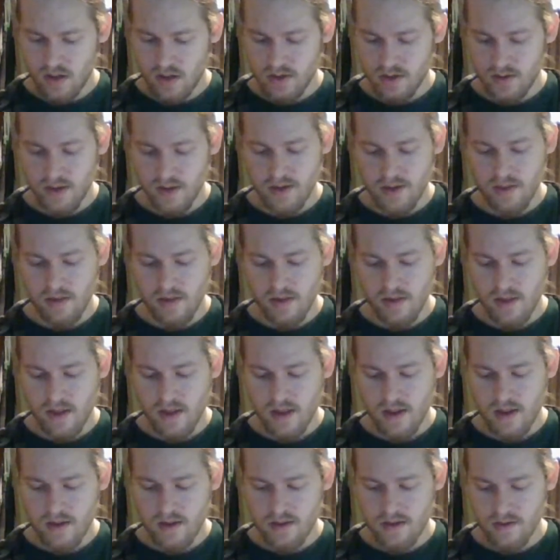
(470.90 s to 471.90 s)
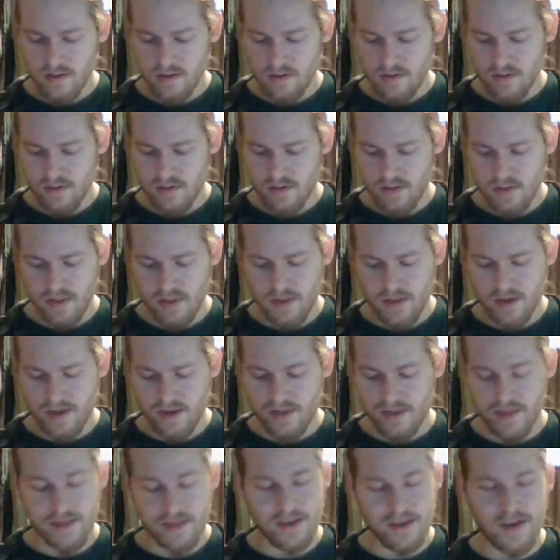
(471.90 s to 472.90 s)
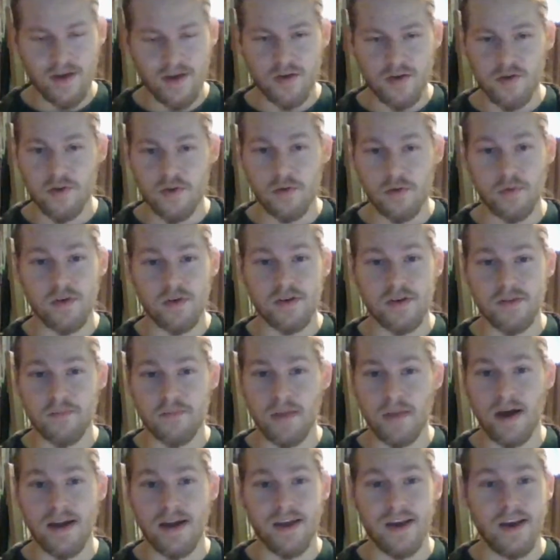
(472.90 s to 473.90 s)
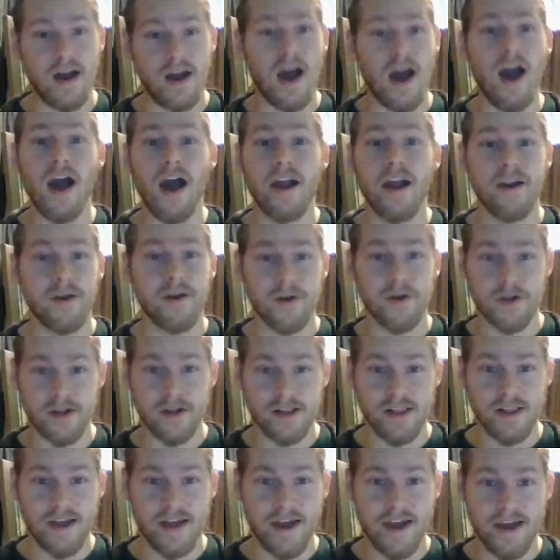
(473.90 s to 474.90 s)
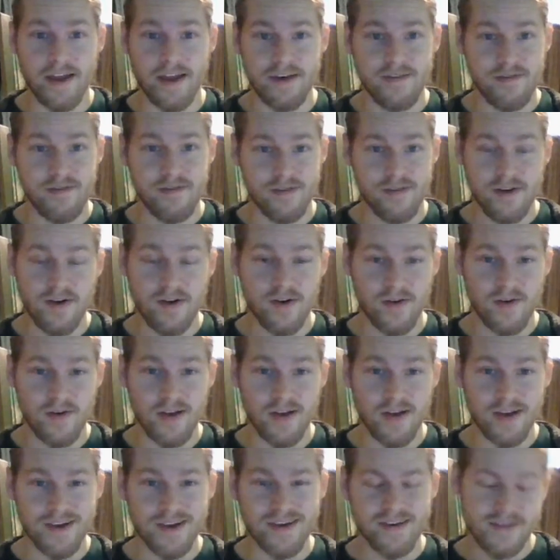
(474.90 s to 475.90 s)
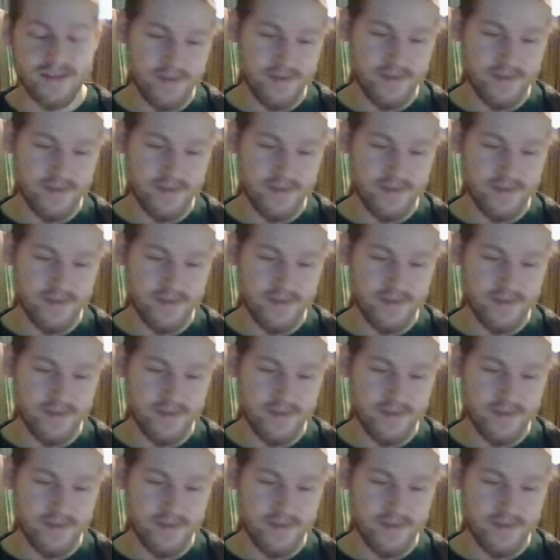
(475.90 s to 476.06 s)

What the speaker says: Let's say that the characters want to buy an ironclad, alright?